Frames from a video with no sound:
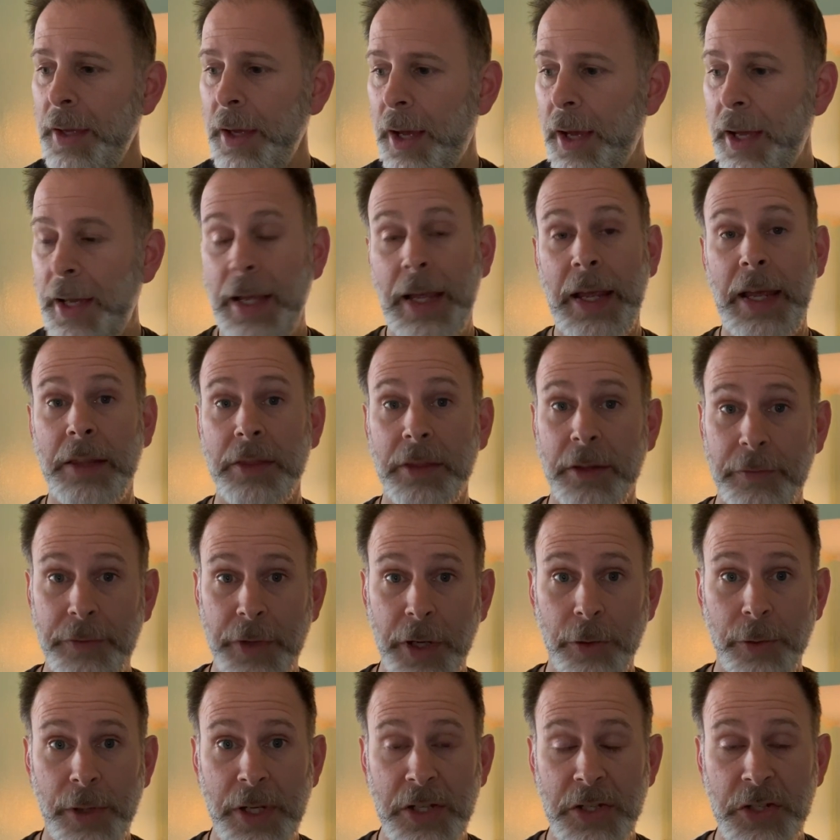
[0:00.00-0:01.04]
and the
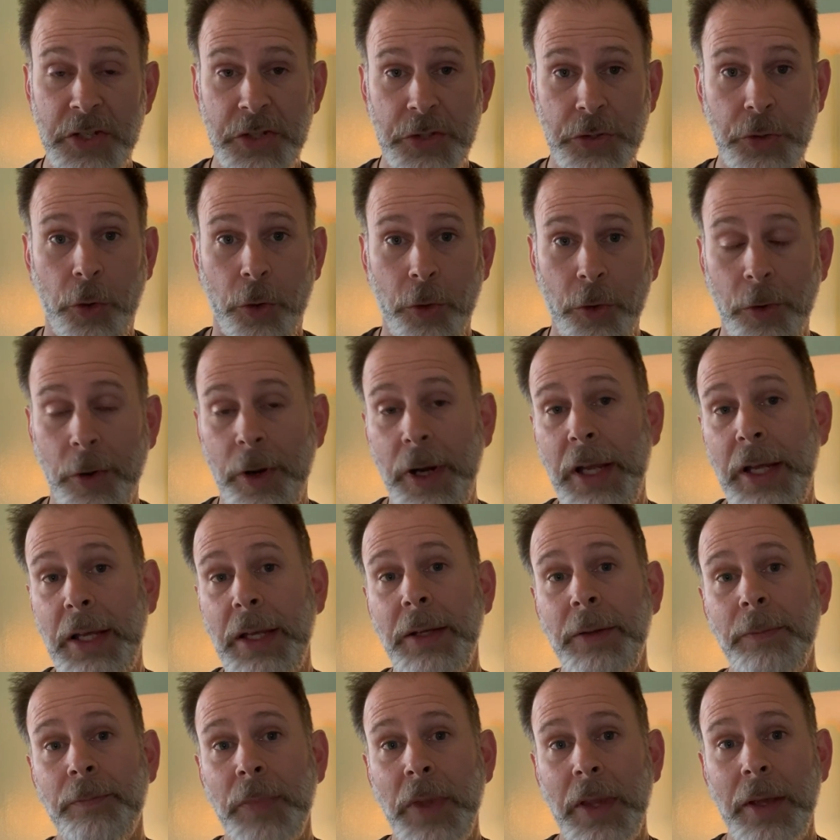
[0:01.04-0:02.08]
very
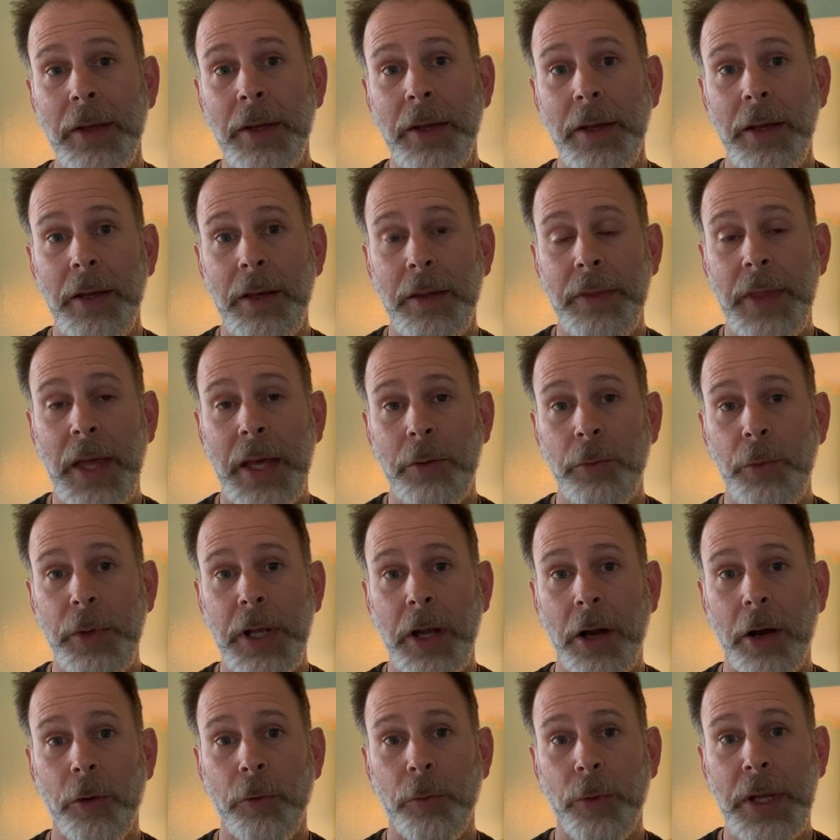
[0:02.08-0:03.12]
story that we
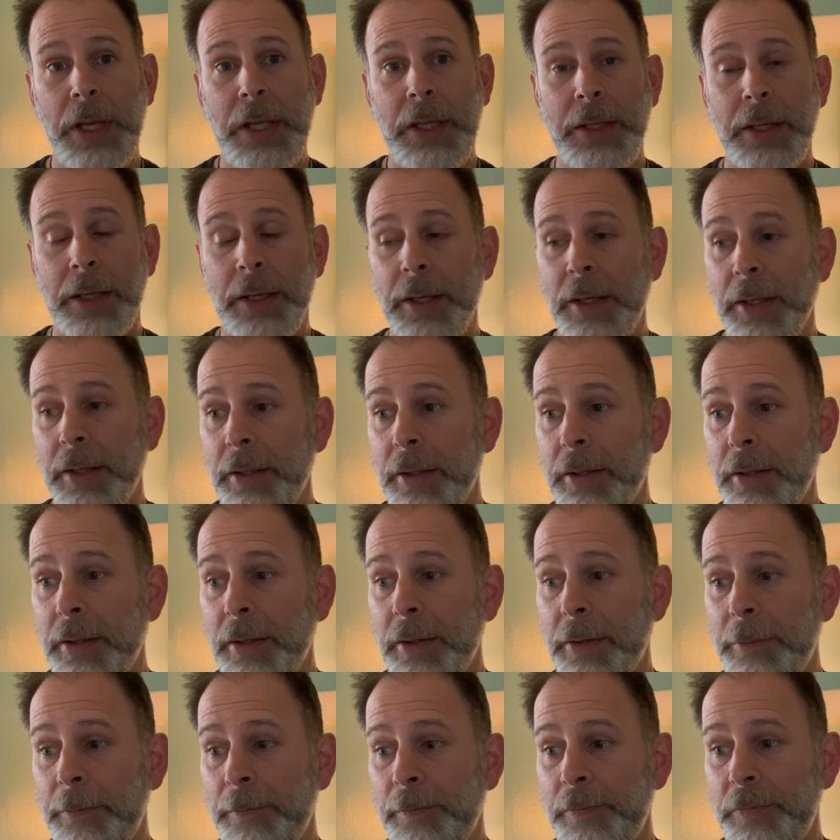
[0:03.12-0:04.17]
are
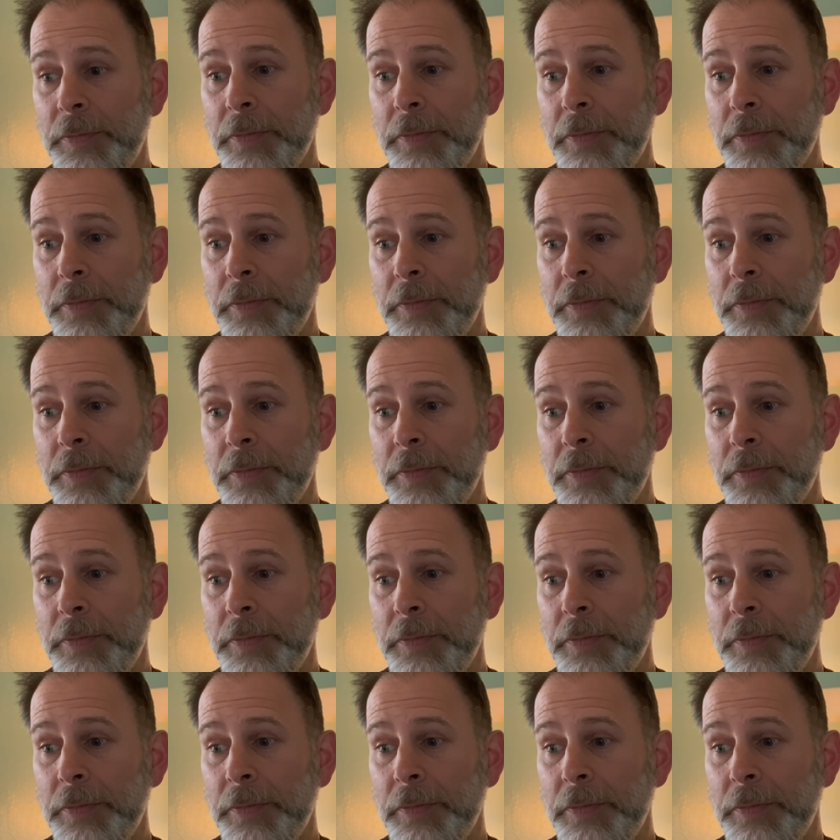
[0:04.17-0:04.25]
reading.